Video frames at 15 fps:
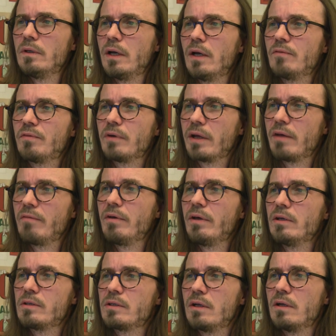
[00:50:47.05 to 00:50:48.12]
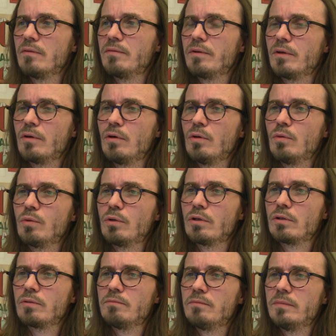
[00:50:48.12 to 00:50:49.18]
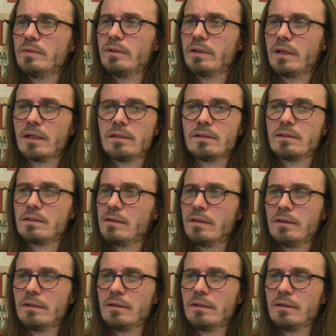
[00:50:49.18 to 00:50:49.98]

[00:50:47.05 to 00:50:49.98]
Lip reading: and forgiving yourself and the whole world. That's...